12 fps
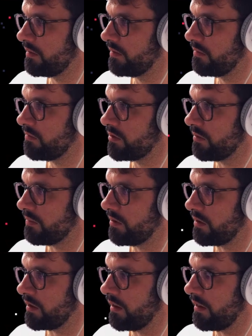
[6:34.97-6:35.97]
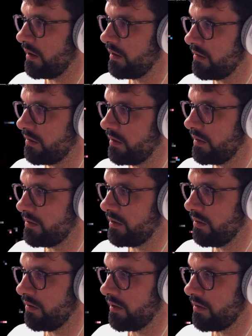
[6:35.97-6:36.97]
Should work, I think. Let's see how
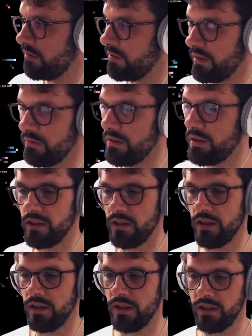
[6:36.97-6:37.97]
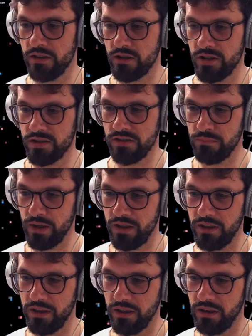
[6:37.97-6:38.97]
that goes. That was actually a suggestion
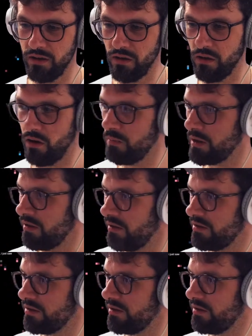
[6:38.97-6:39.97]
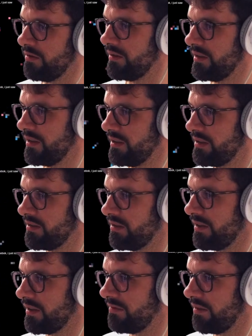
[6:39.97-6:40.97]
by Omi also. So
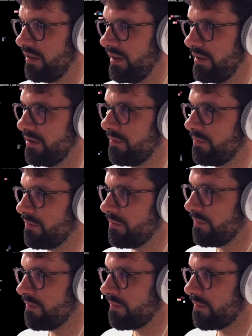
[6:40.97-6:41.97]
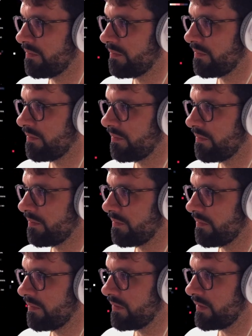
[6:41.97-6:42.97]
thanks for that. The
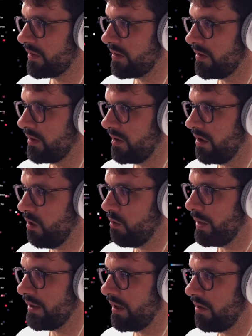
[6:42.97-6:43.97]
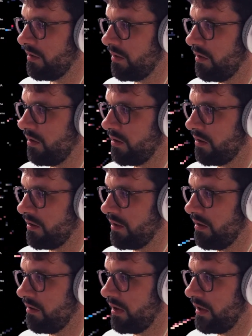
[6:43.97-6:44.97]
stream to public. Oh, but now, hold on.
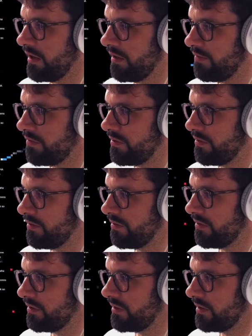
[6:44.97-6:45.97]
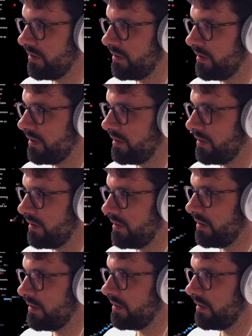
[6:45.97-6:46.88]
Now I have to watch this video with this group.